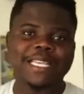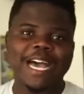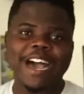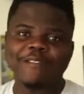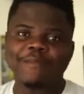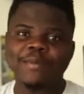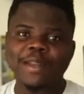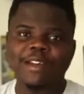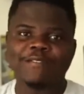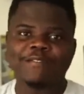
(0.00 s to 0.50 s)

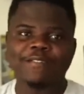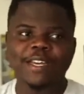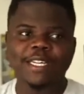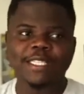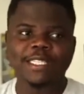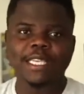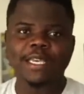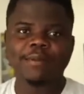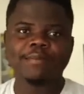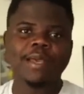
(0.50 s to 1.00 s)
I've been a
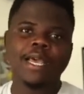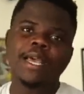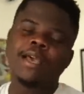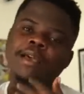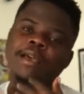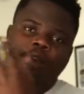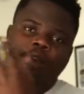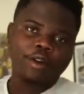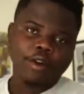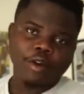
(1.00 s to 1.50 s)
victim
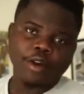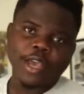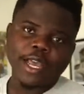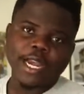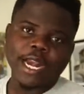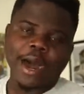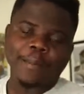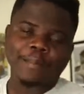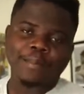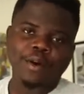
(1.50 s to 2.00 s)

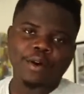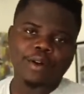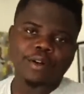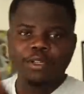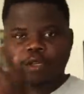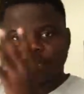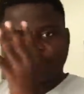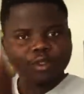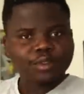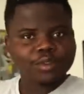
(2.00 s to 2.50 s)
going
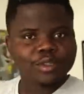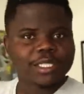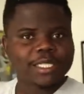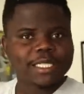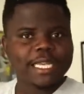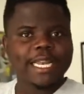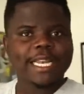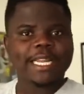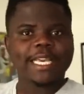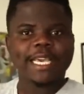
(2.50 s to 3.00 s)
abroad to
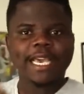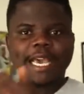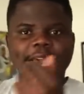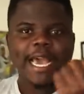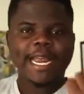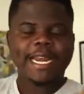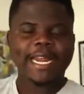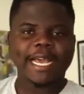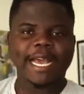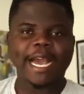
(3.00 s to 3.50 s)
study
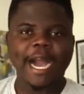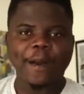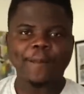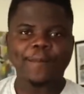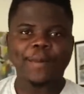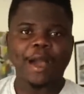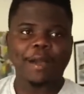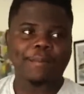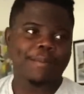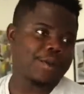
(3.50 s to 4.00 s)
and then
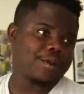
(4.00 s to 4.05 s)
come back,